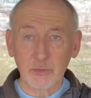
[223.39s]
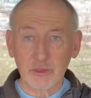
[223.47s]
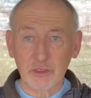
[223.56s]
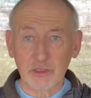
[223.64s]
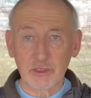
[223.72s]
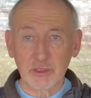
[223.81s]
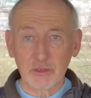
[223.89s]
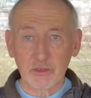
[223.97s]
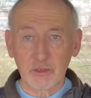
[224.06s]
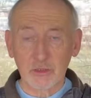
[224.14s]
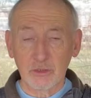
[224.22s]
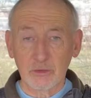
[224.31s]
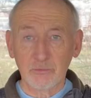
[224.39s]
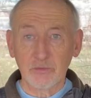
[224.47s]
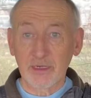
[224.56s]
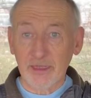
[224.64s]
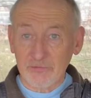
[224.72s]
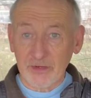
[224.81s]
which is
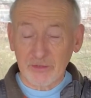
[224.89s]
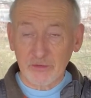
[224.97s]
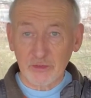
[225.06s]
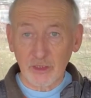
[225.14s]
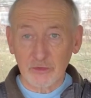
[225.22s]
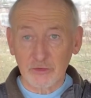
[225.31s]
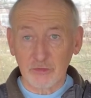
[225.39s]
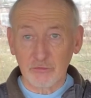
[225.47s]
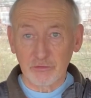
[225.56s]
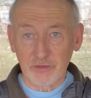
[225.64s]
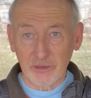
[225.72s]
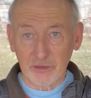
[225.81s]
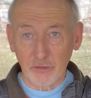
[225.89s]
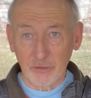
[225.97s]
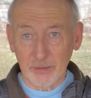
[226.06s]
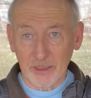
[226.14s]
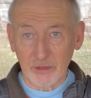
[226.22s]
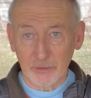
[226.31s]
the left hand side as you're standing on the
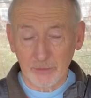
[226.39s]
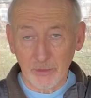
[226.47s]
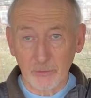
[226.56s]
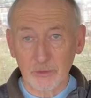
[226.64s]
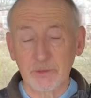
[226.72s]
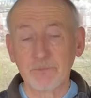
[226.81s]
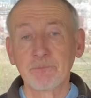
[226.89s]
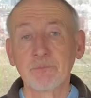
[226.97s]
back of the boat,